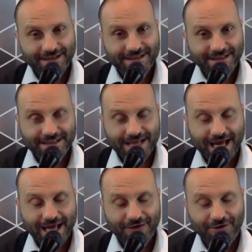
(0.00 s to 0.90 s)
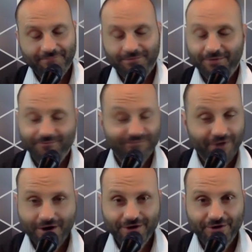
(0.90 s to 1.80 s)
today. I'm
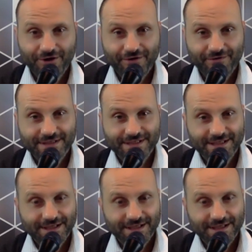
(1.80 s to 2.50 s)
very nervous,